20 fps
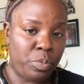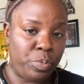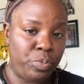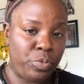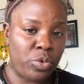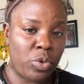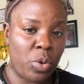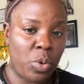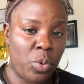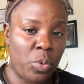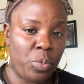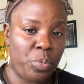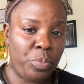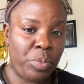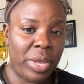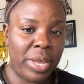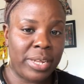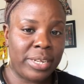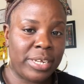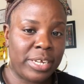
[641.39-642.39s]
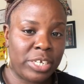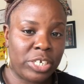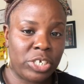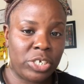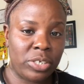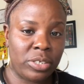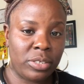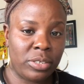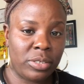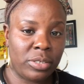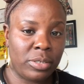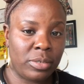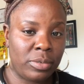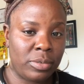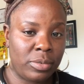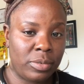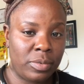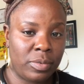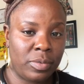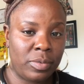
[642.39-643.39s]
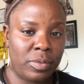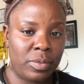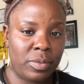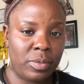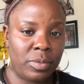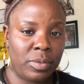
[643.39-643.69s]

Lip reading: So pay attention to